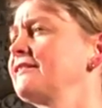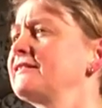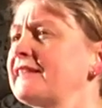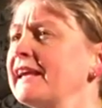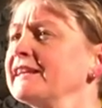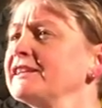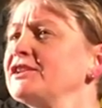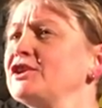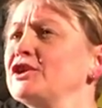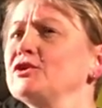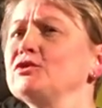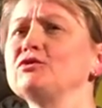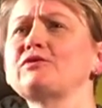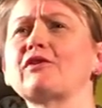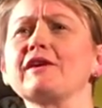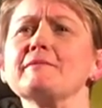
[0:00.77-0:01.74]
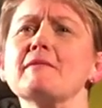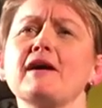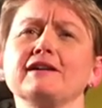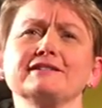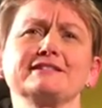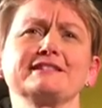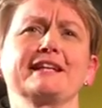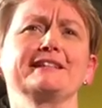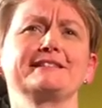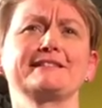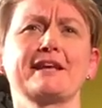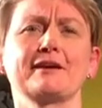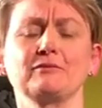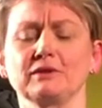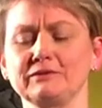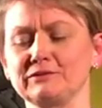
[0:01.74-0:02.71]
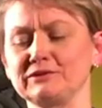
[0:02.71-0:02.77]
Thank you very much. It's
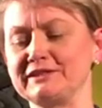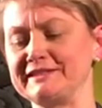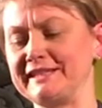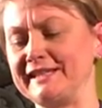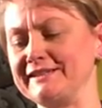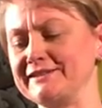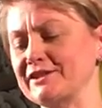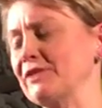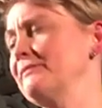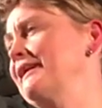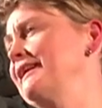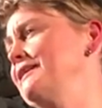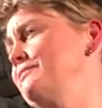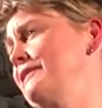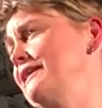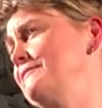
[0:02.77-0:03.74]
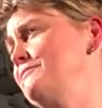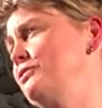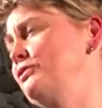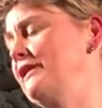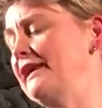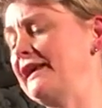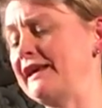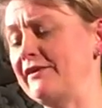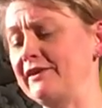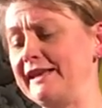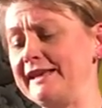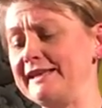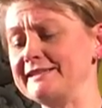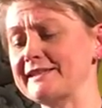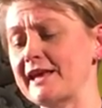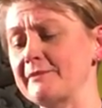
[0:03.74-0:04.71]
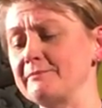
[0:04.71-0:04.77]
uh, wonderful to see so many people here, and it
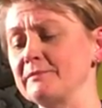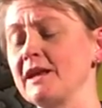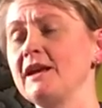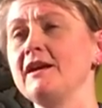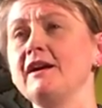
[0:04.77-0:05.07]
is um,